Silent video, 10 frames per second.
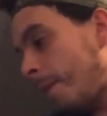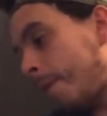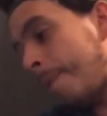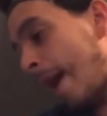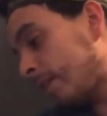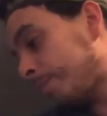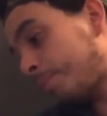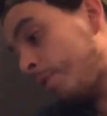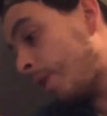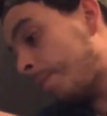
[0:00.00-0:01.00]
It
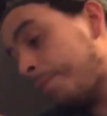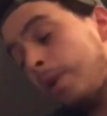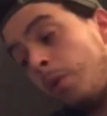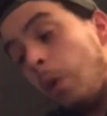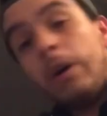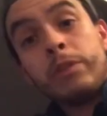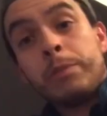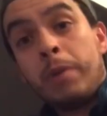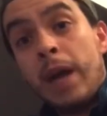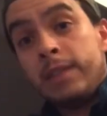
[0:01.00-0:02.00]
passed pretty well,
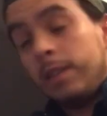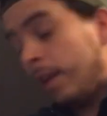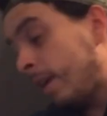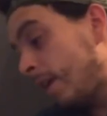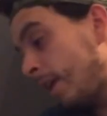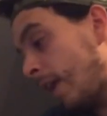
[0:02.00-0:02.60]
surprisingly,